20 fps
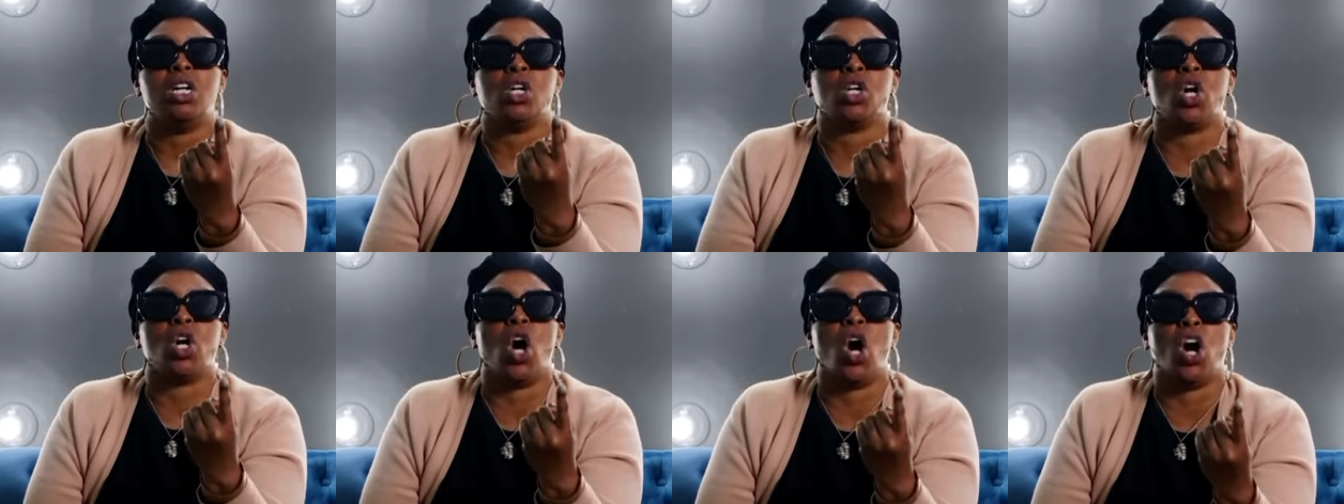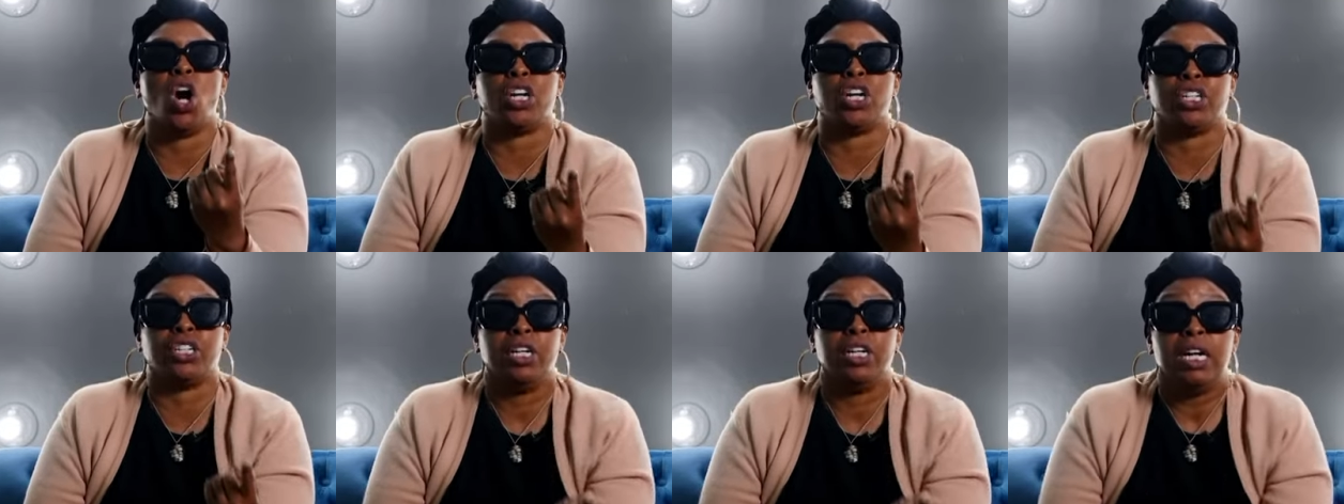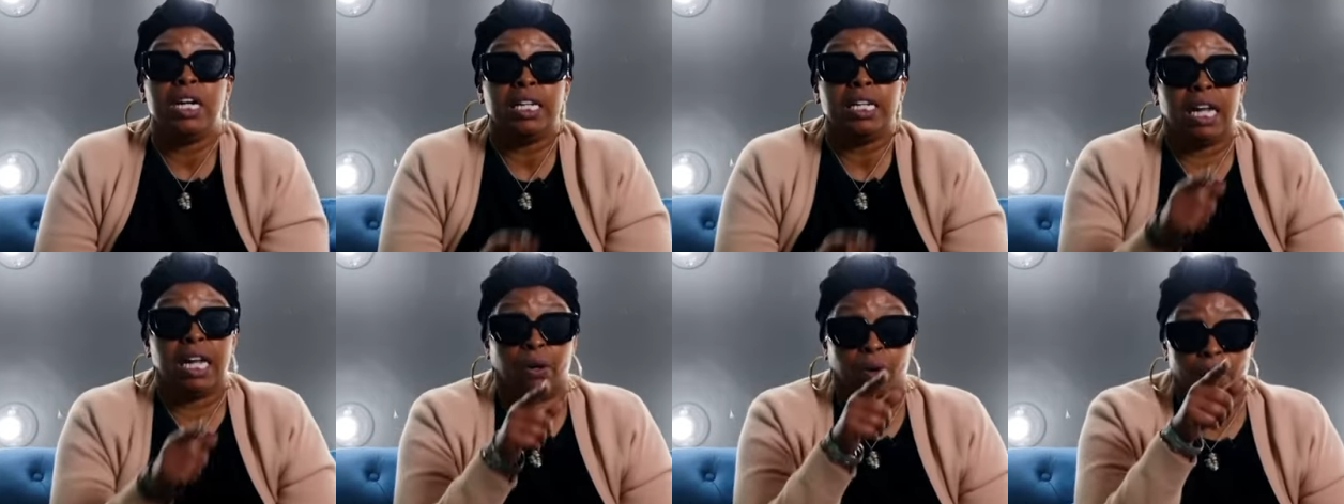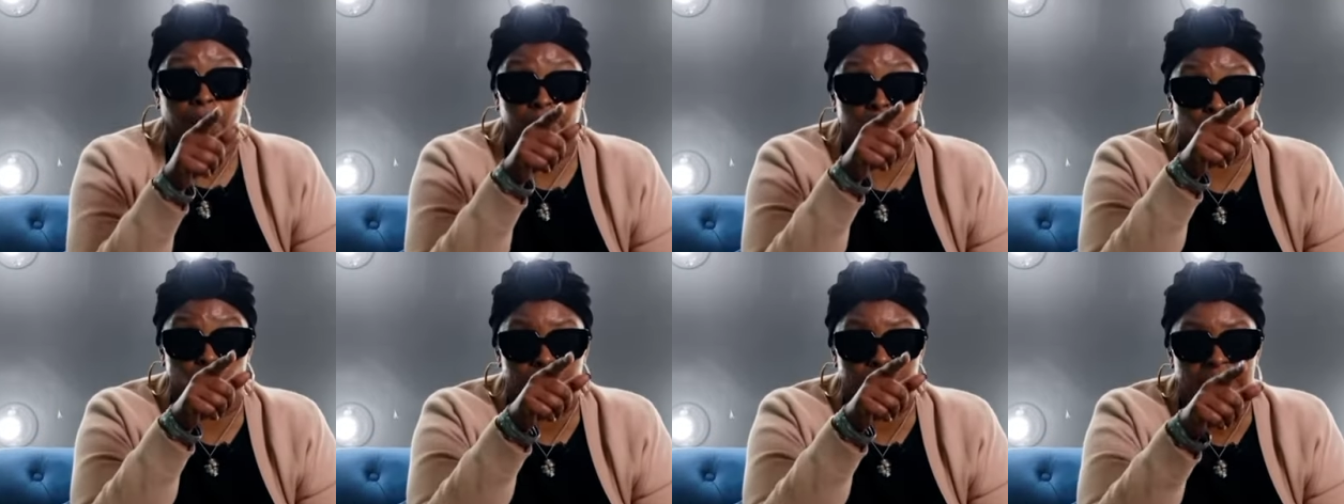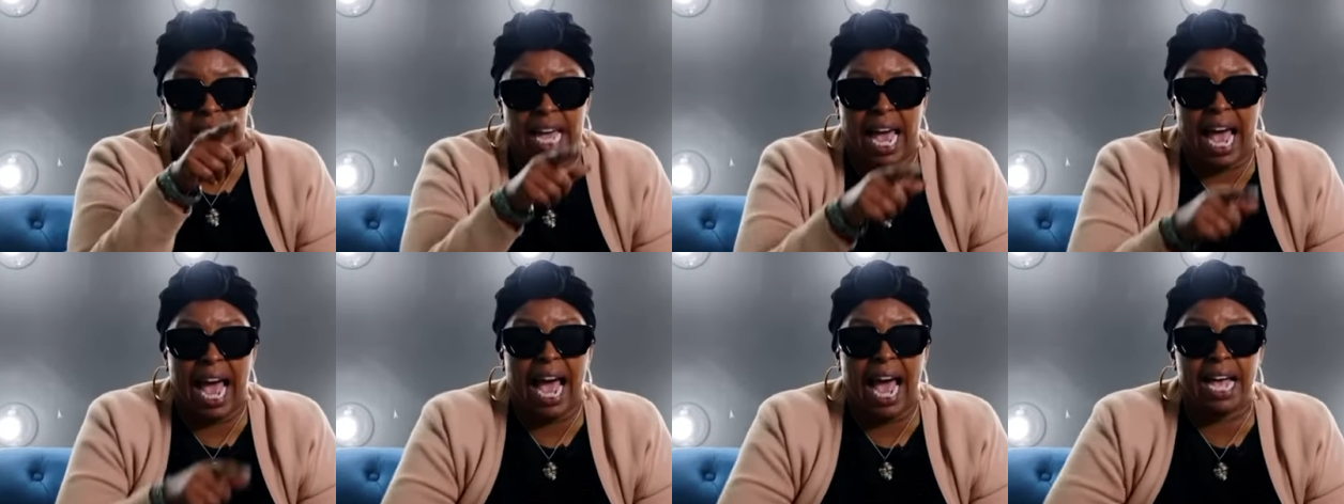Carter. Now I'm going
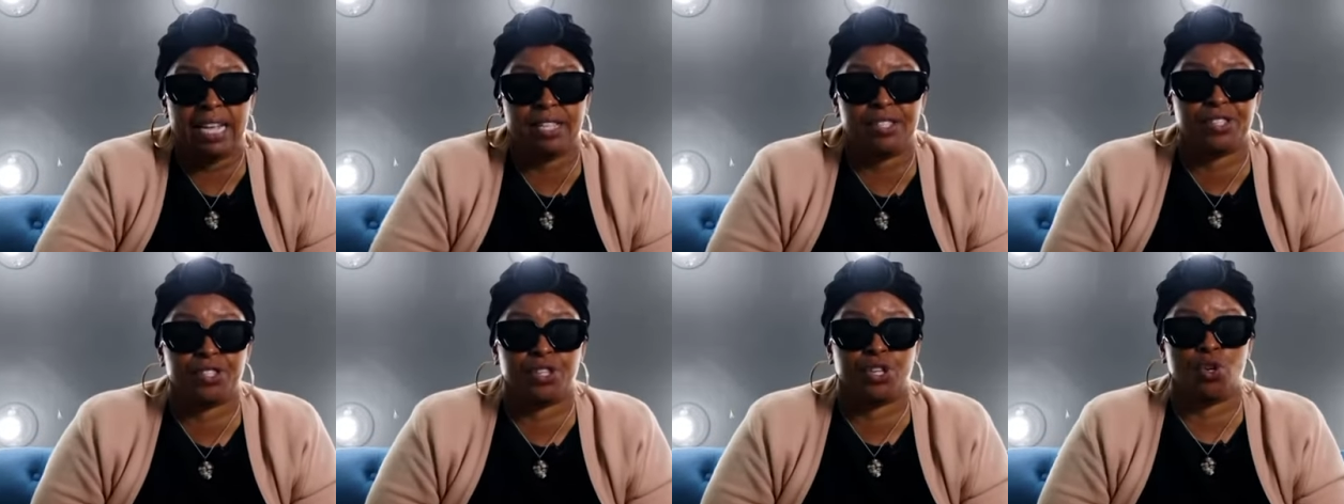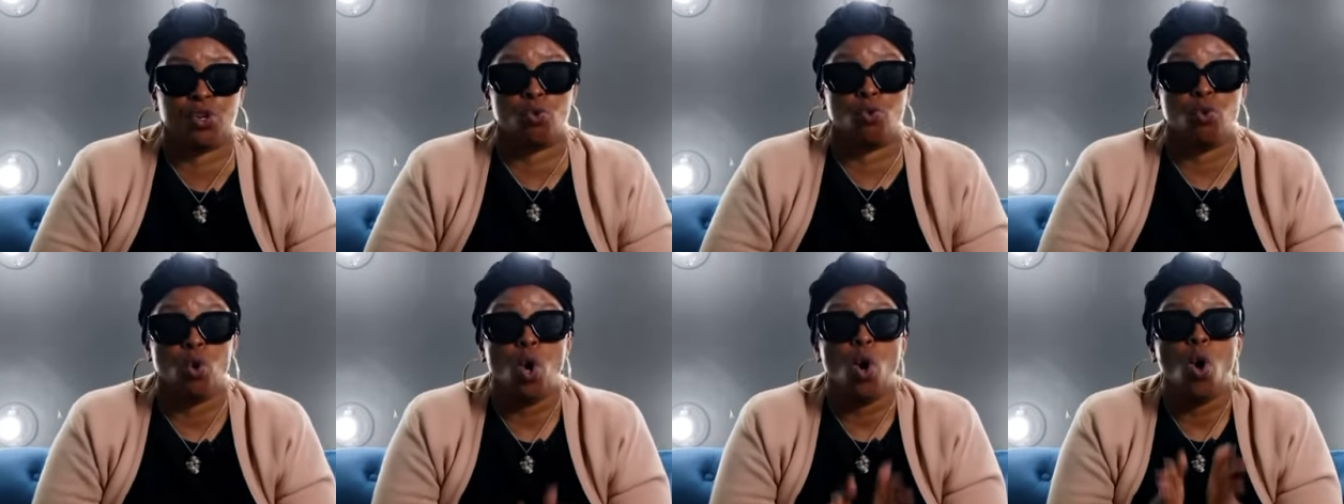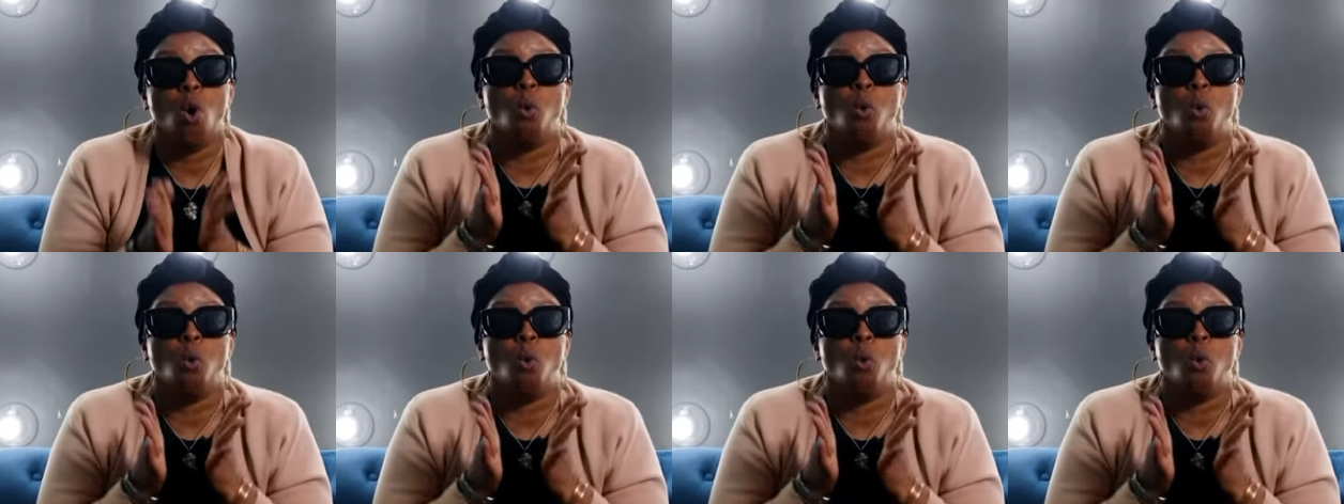to ask you,